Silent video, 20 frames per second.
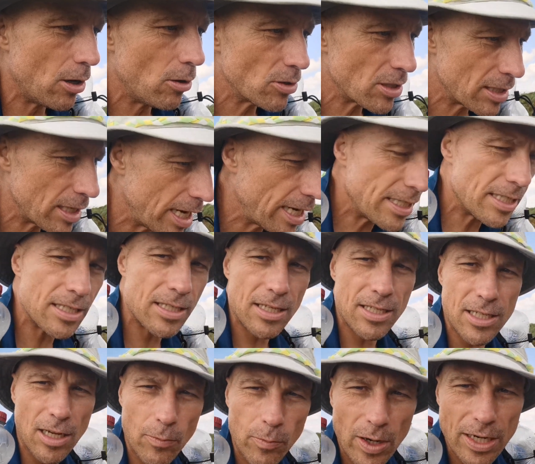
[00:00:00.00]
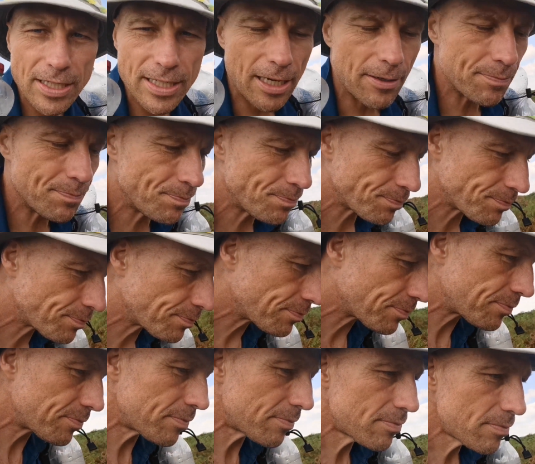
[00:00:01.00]
golden light as the sun went down.
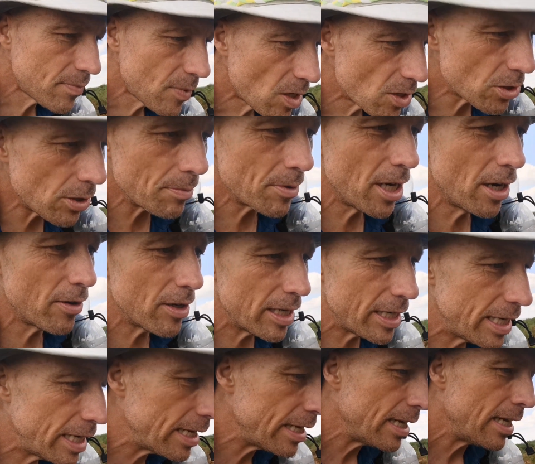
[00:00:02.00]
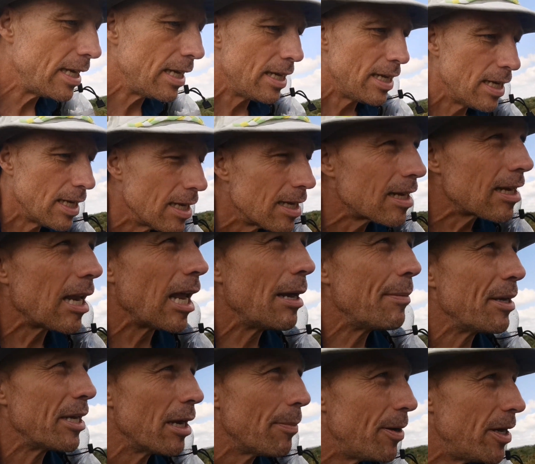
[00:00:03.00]
So I'm currently
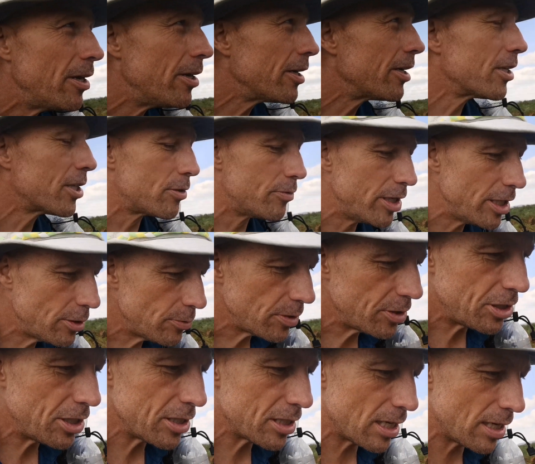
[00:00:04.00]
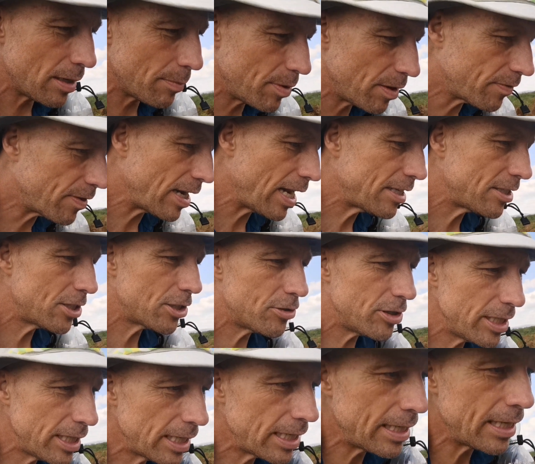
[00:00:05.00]
climbing up Hergest Ridge, which is above
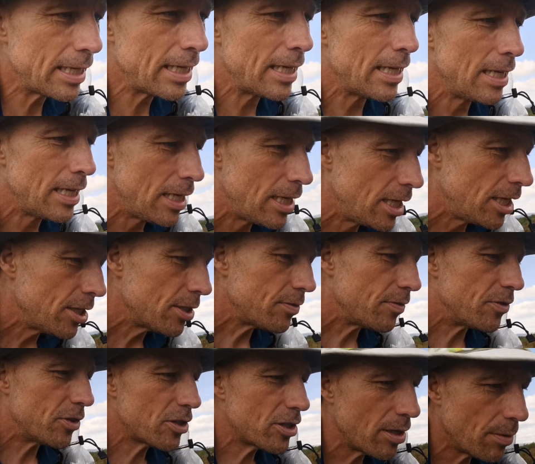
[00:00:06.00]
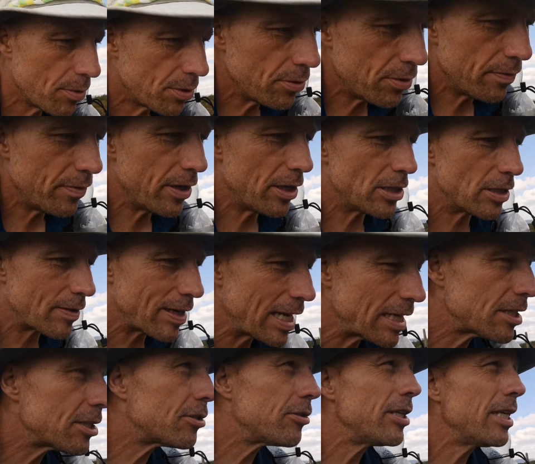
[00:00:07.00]
Gladestry. So we've just come through the village of
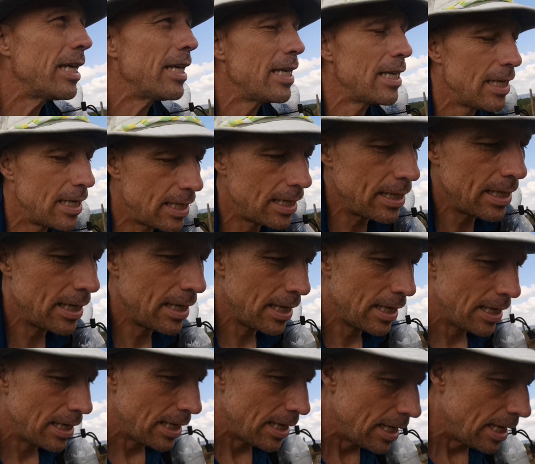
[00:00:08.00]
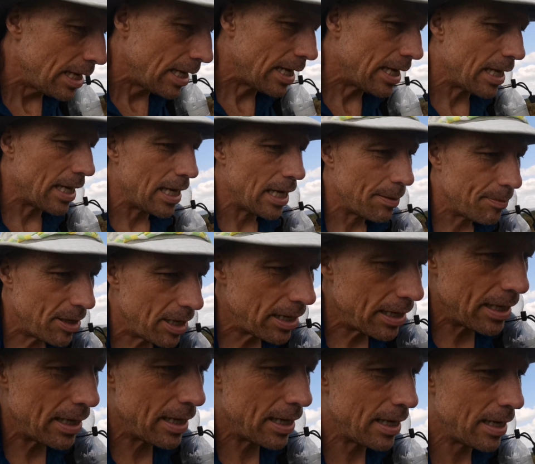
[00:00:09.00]
Gladestry, and
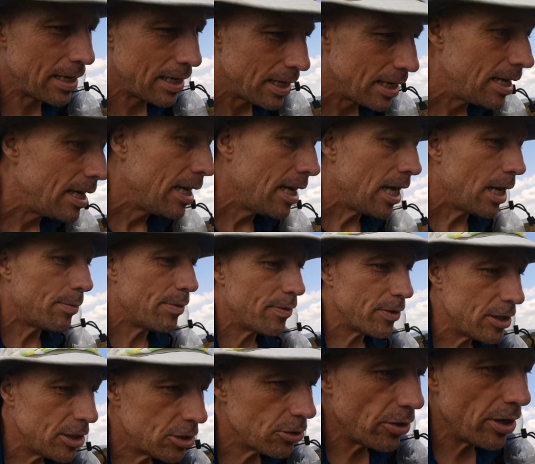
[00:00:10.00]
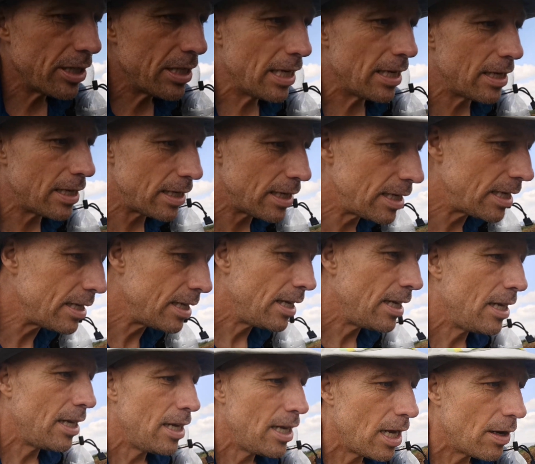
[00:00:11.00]
we've enjoyed
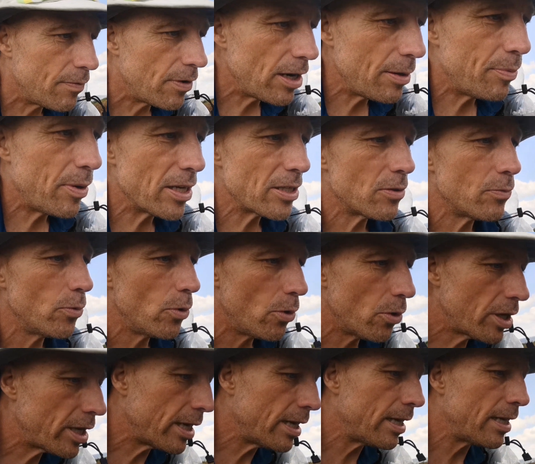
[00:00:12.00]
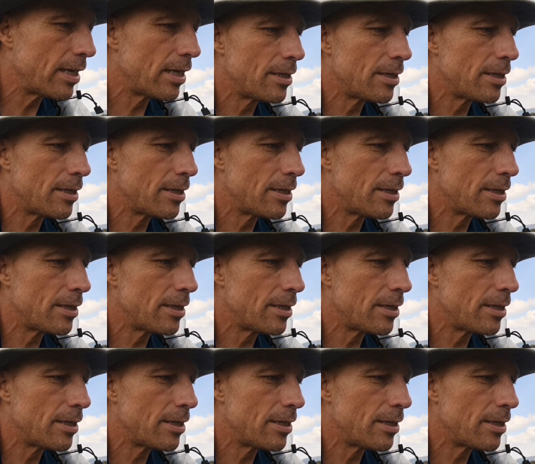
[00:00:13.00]
a very pleasant walk